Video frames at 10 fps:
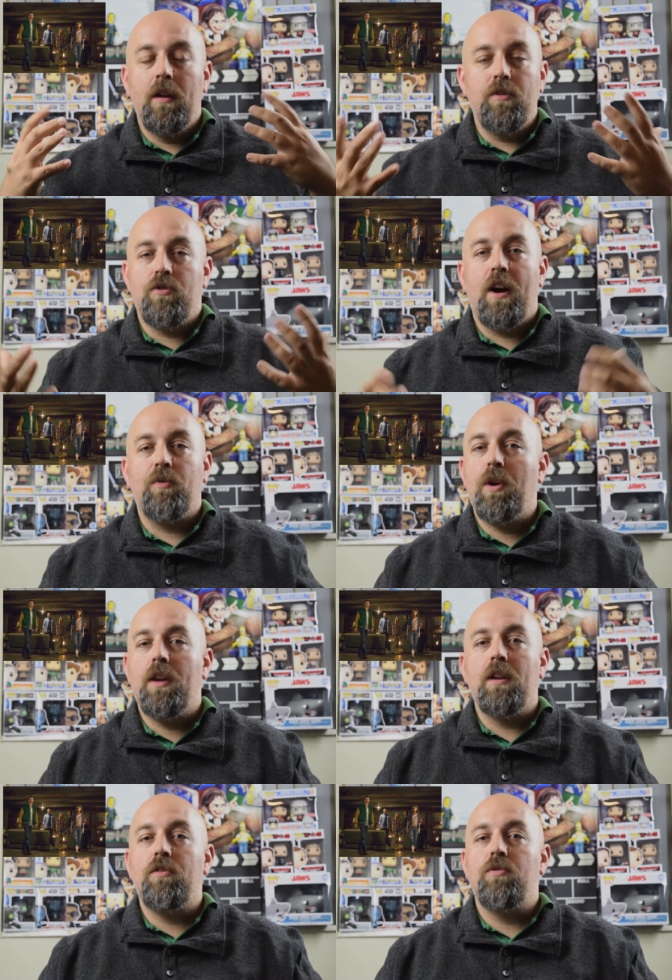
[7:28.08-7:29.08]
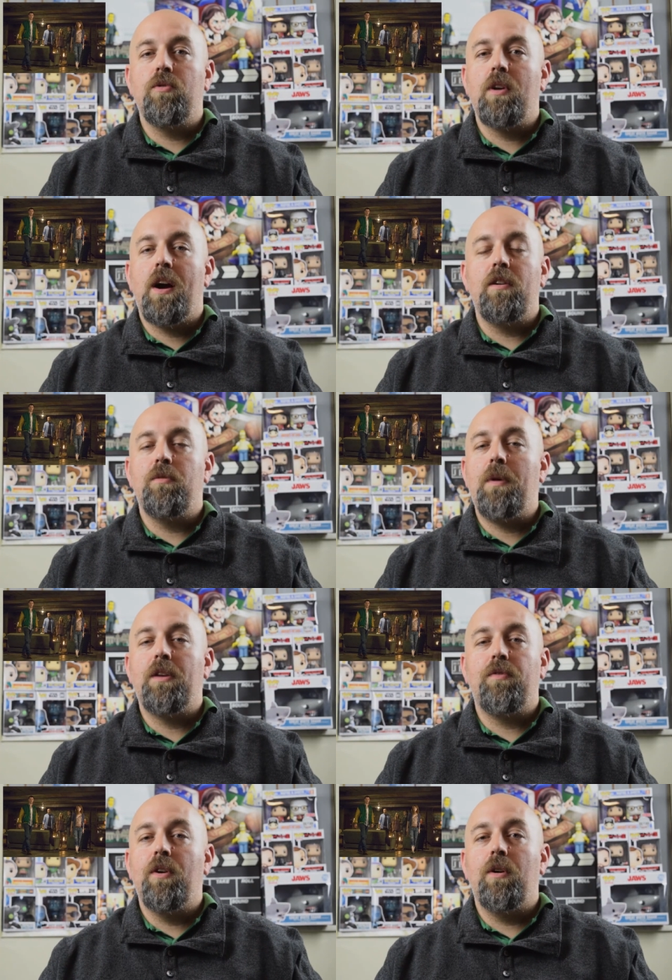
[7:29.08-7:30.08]
Joss Whedon and Drew Goddard's
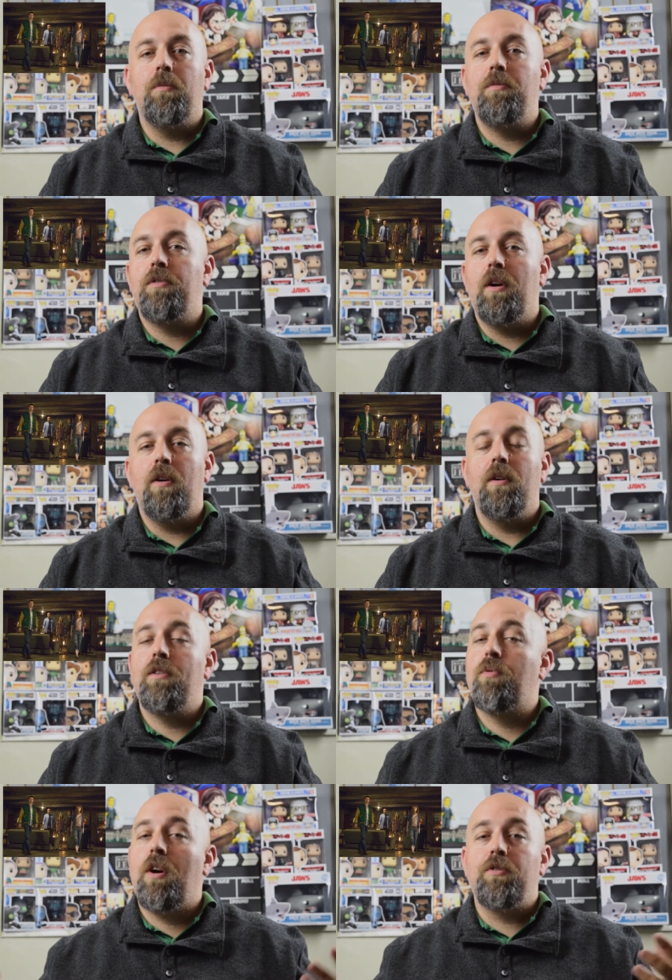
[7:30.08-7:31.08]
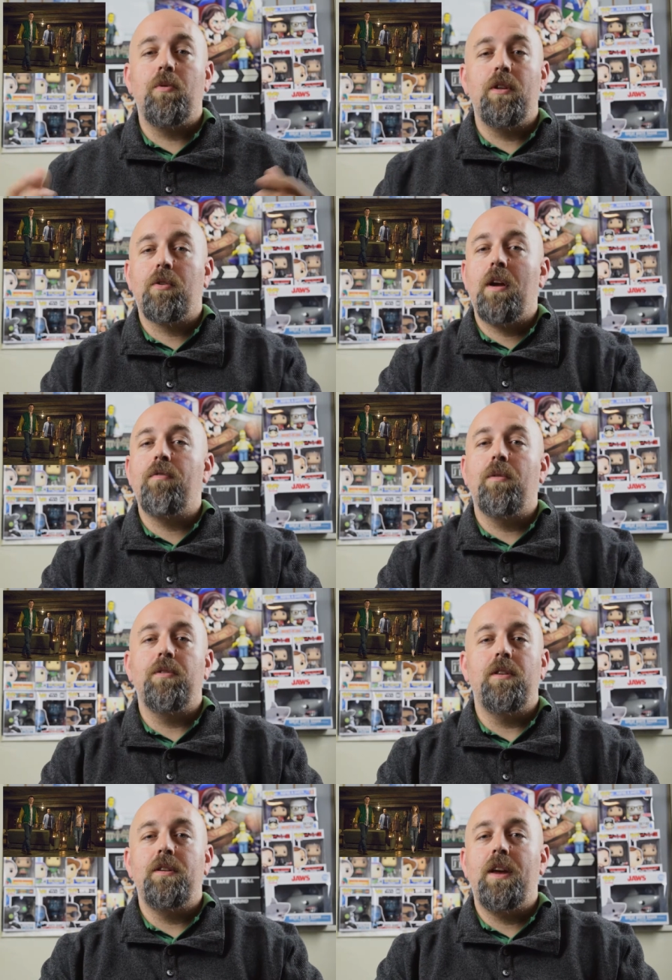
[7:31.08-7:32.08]
best films. So it's also one of the great films
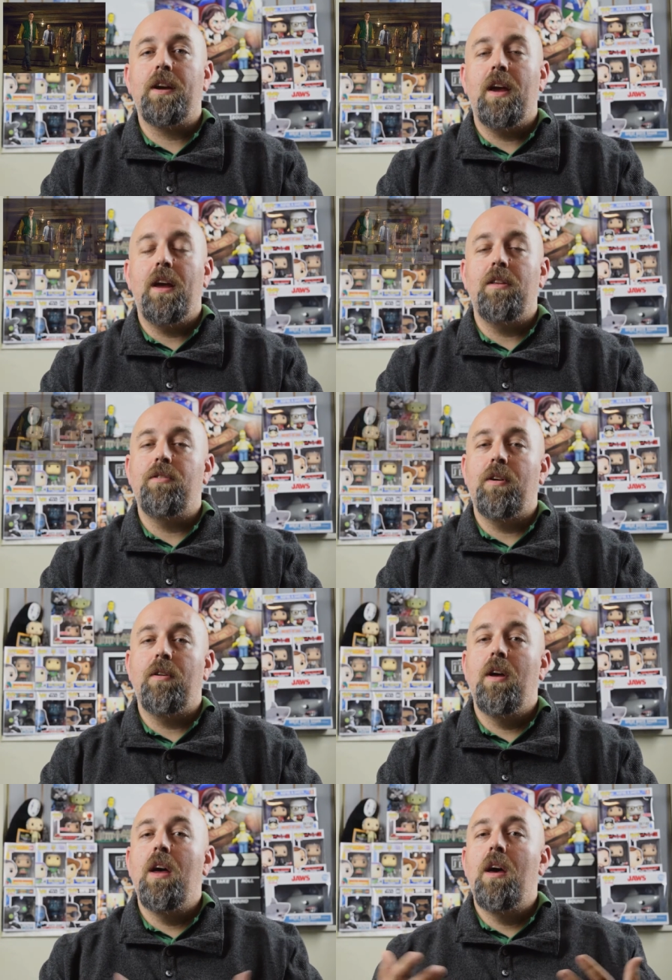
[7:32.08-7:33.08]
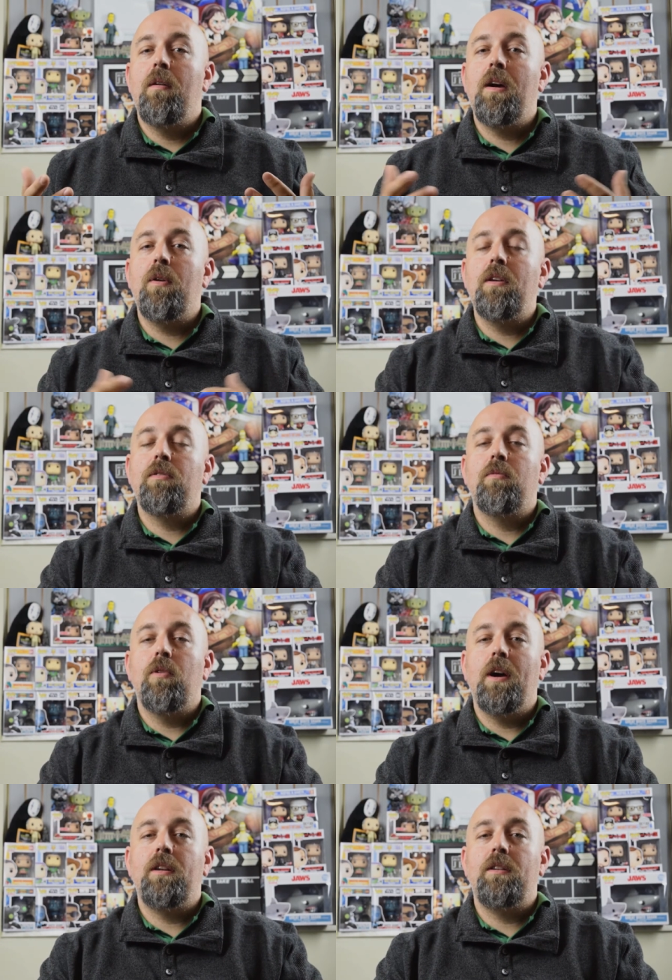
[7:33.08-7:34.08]
of the decade. So anyways, we'll
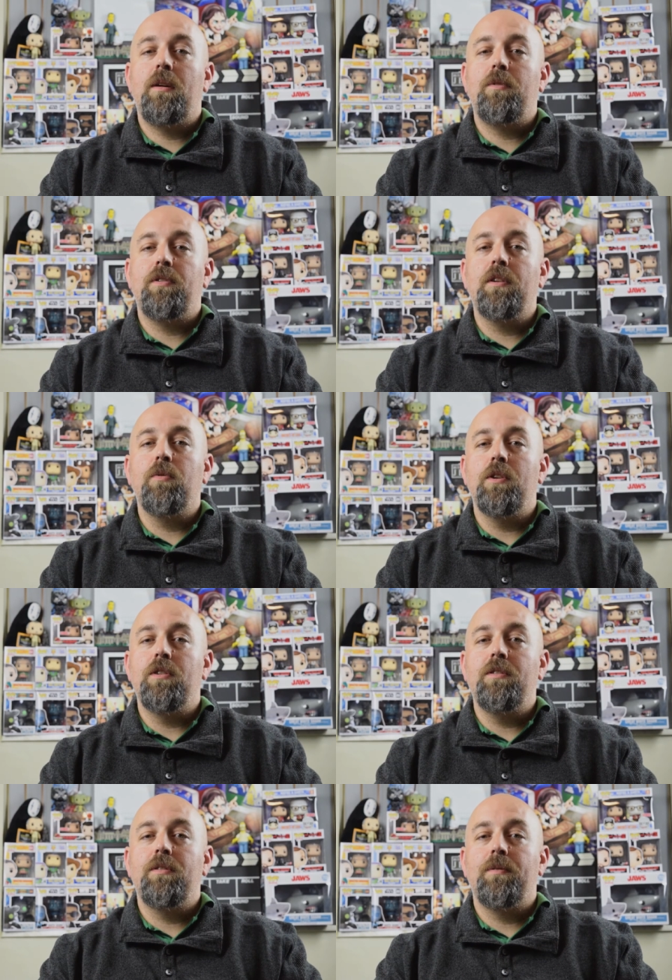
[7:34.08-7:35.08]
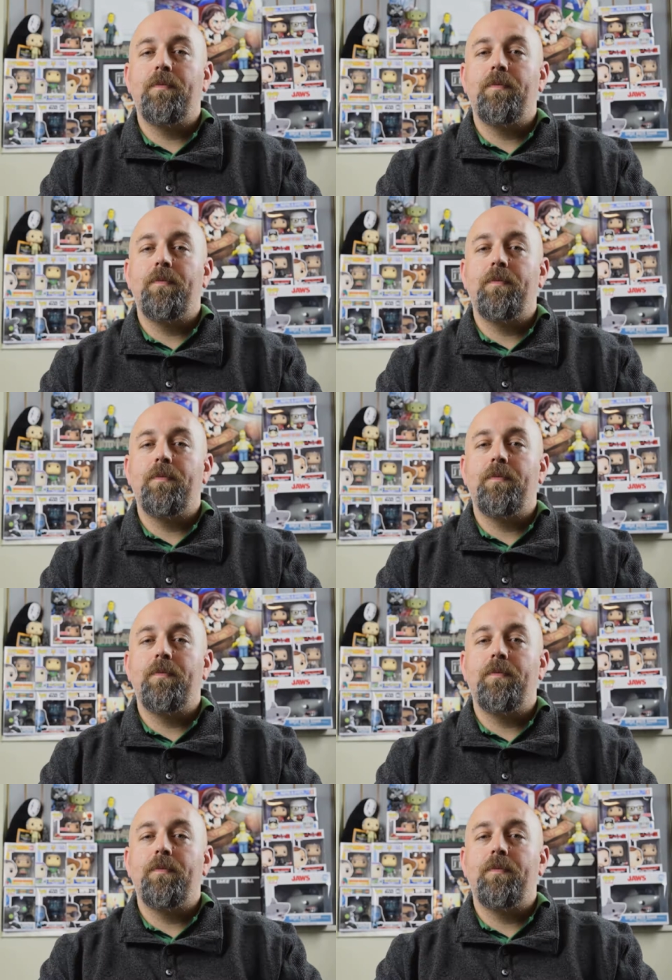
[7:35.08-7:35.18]
head into number six, which is